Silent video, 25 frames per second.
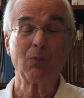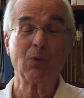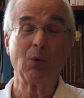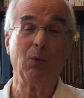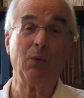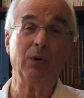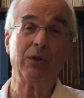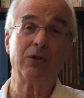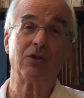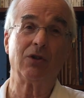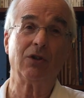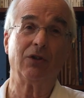
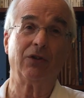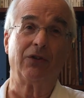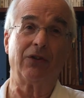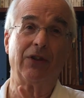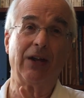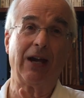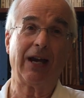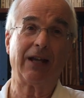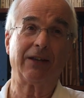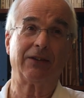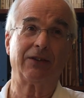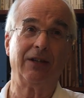which is
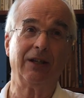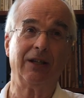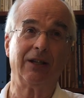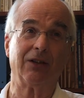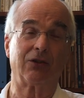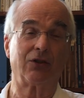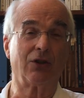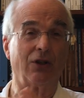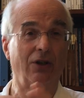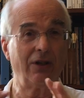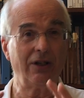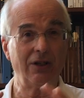that the
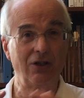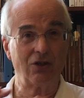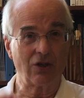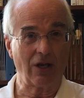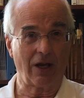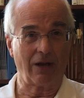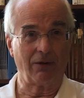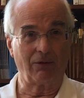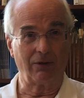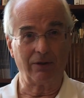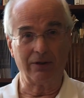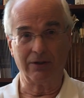Attorney
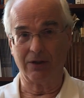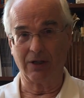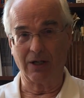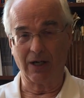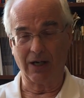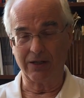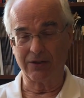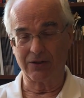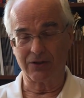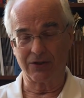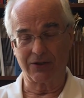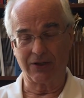General in the
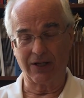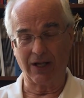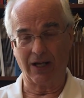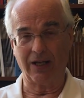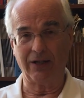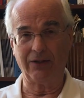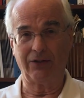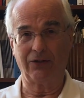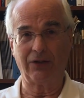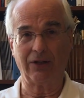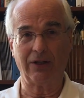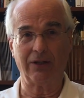United
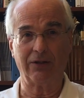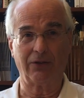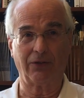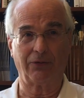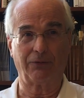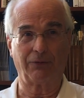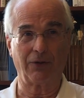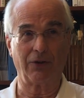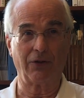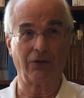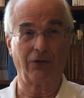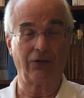States
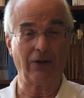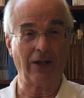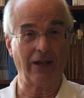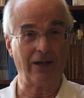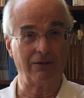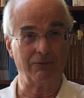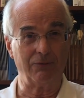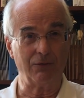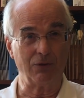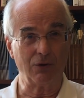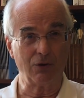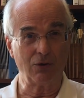for the state
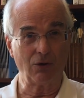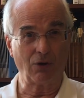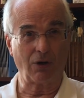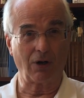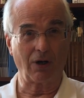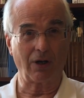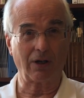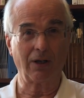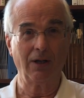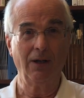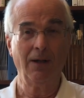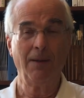of New
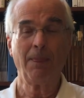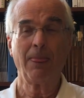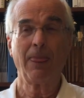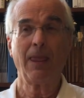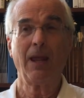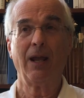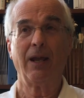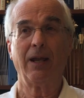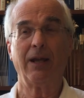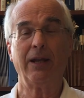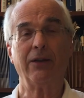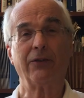York
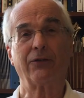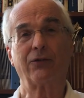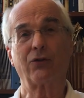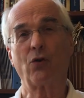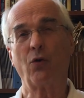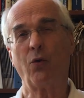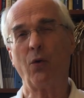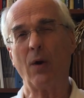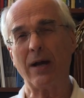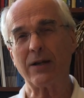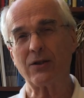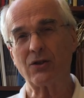is
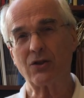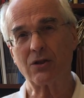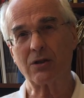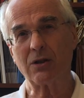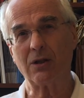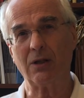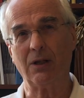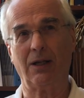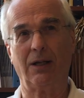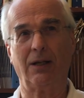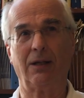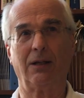
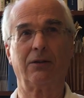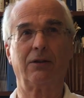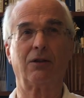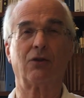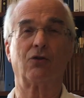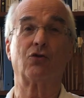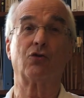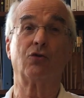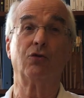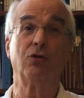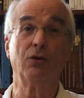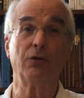questioning the
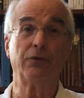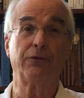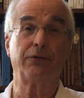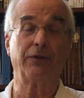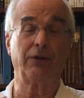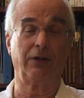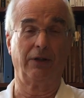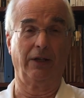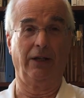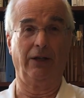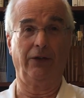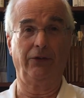
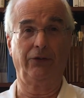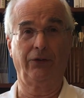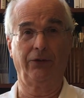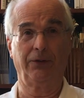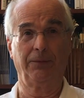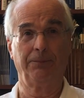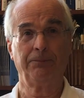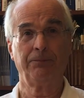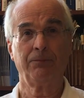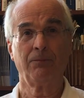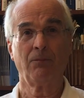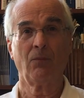truthfulness
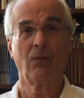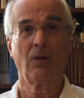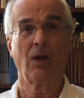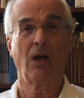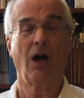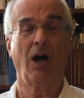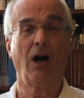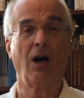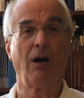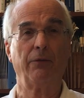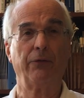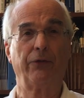
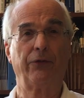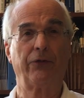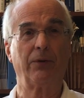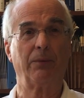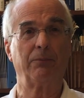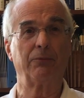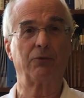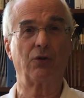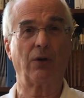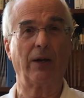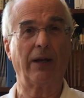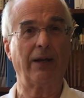of
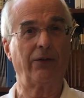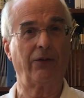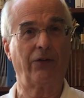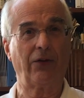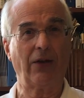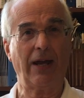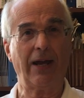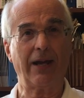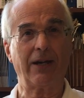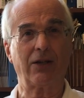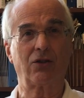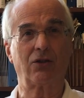some
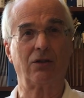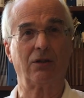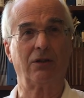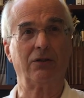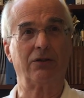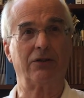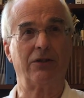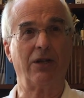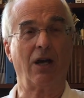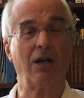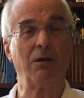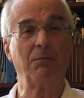transactions
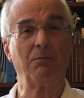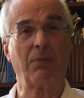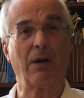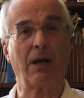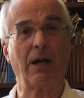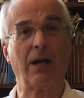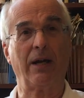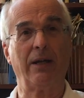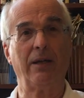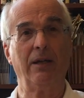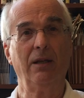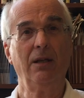done
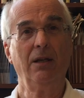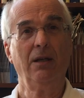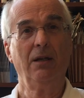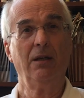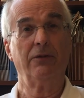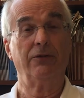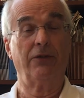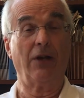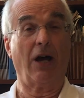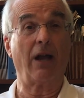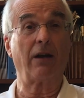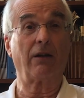by
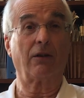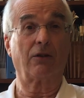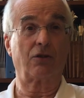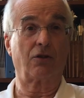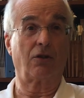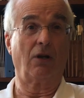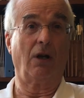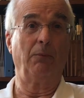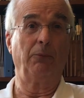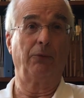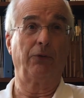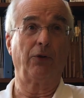Donald
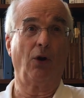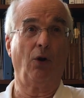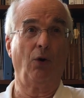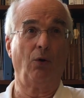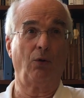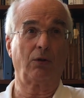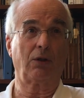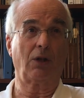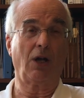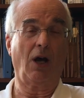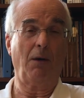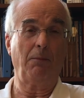Trump's
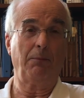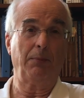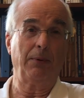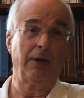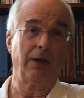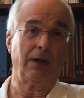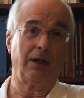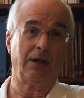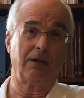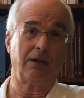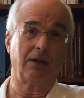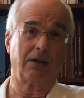old
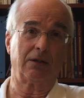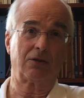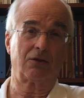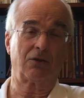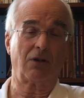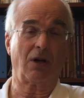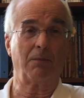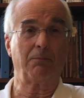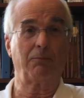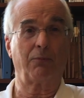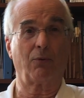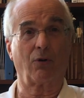company, the
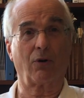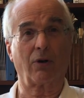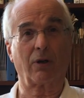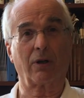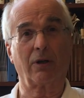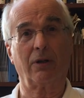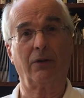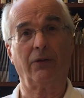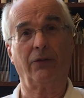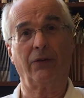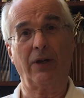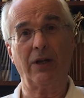Trump
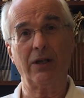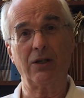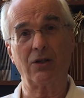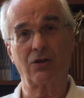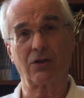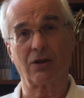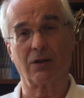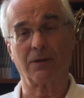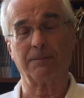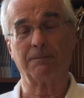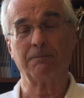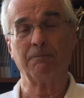
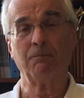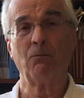Organization,